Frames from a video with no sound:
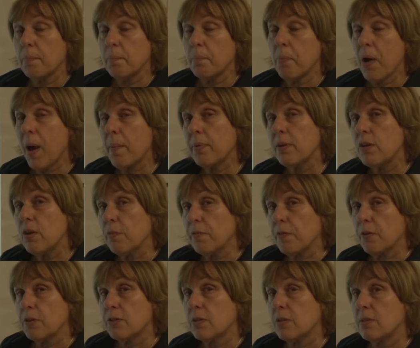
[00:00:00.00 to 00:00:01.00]
Probably your
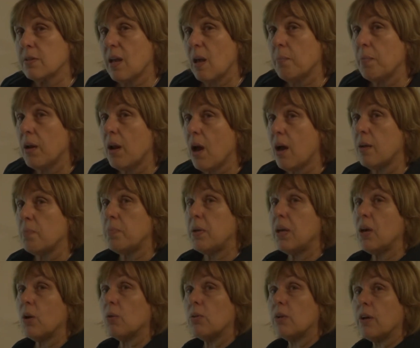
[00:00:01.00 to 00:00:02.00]
first assignment ought to be
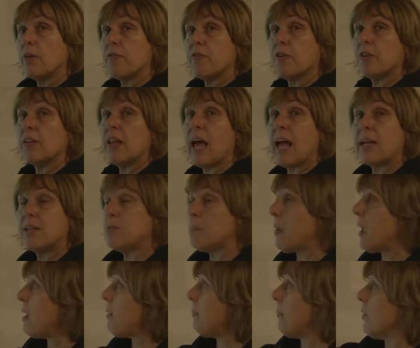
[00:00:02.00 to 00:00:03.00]
go look for lined
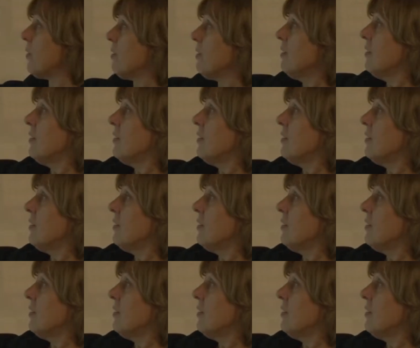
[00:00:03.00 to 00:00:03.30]
paper.